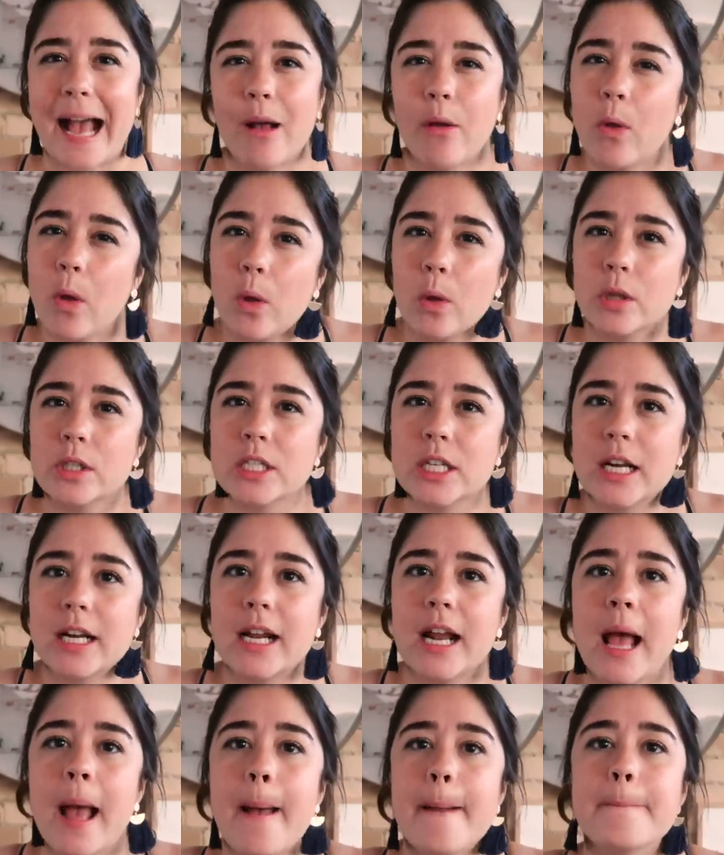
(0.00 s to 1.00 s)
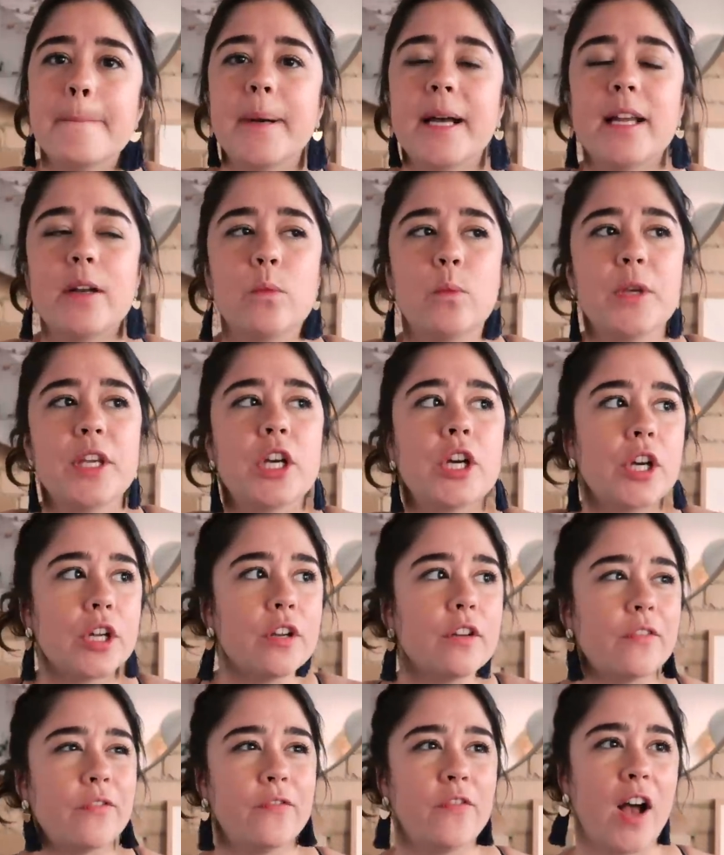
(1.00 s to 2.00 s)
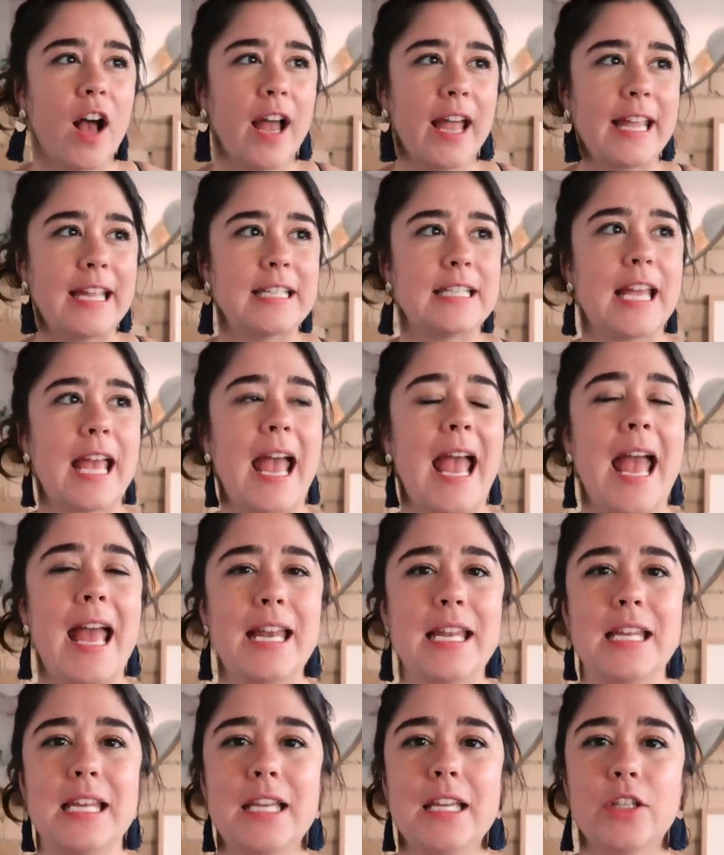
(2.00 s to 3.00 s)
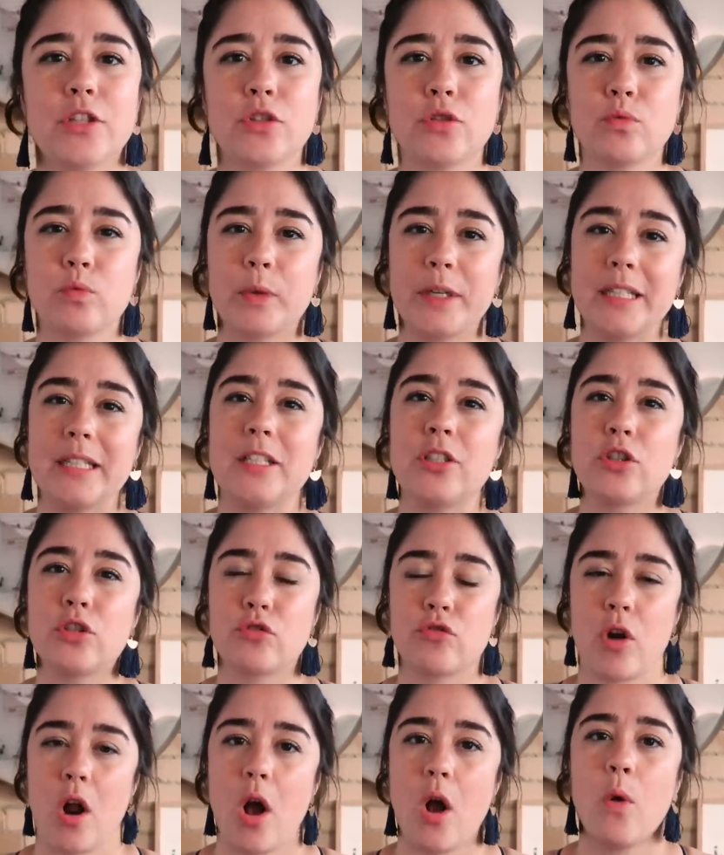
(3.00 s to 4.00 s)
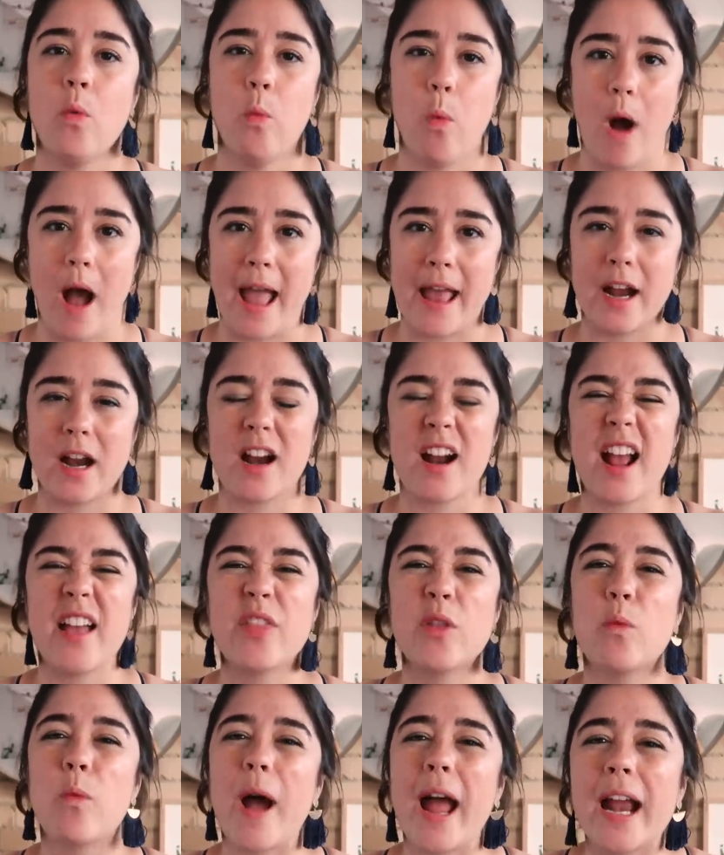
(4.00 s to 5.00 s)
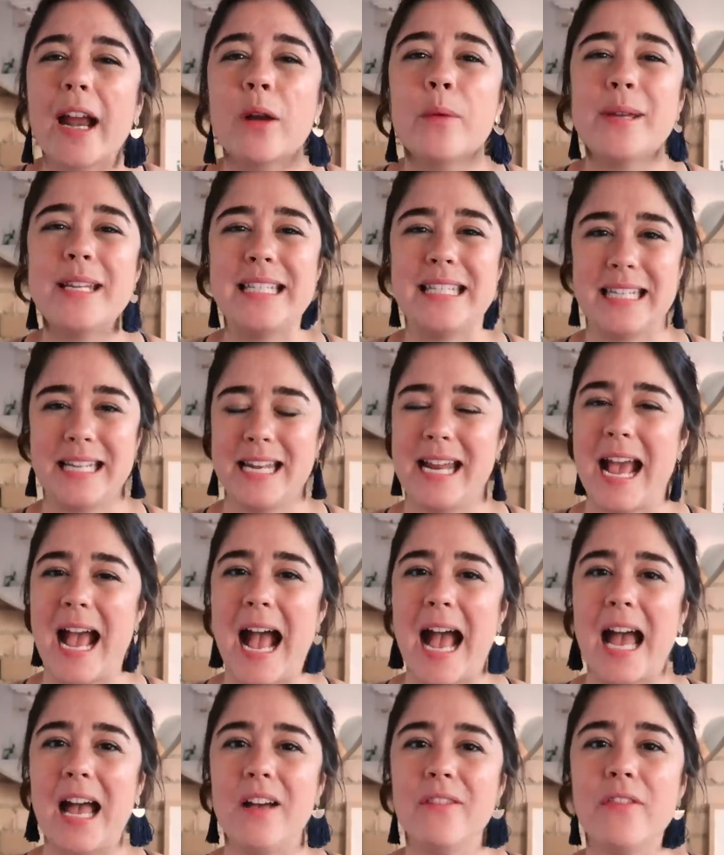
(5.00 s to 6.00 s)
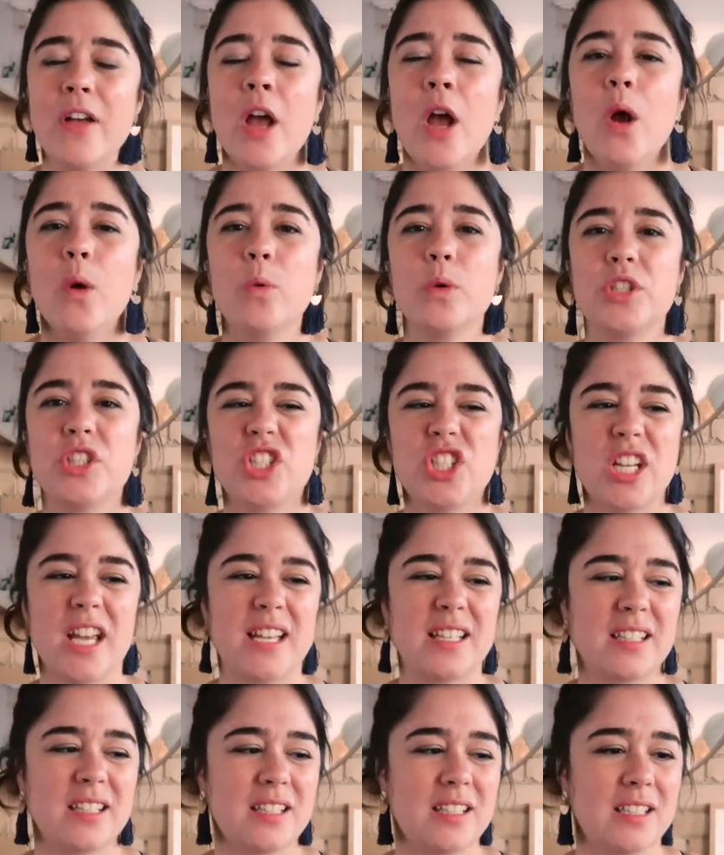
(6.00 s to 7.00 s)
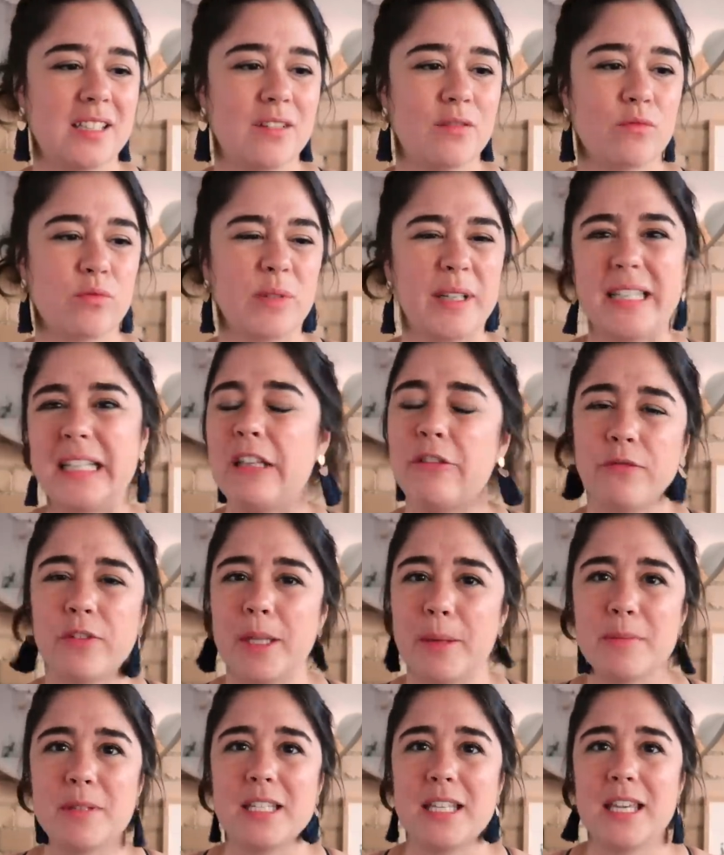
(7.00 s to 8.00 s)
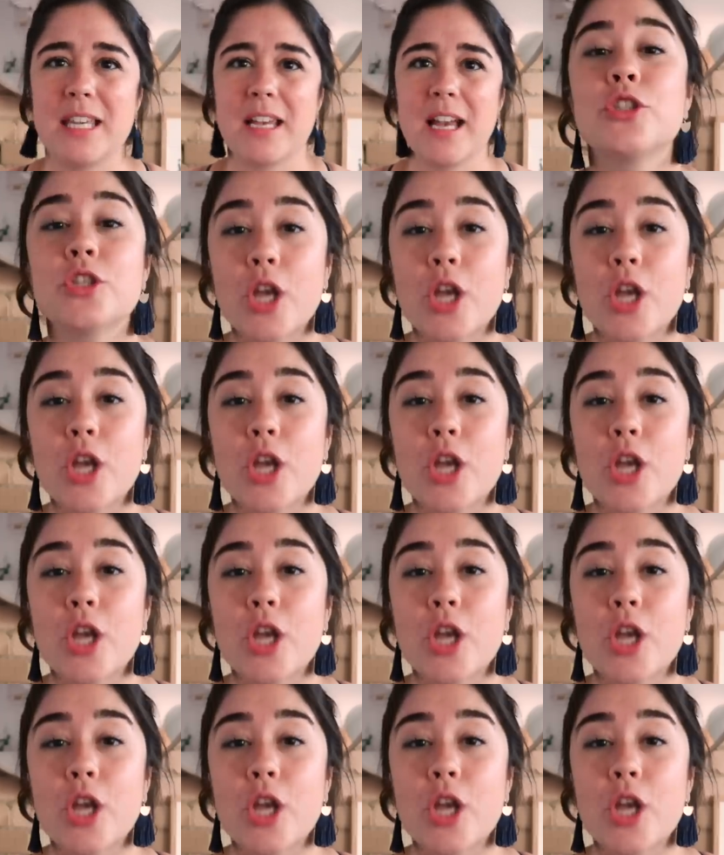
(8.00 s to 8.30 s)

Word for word: towel holder, but we couldn't find any really strong wire, and the wire we did have was just really flimsy.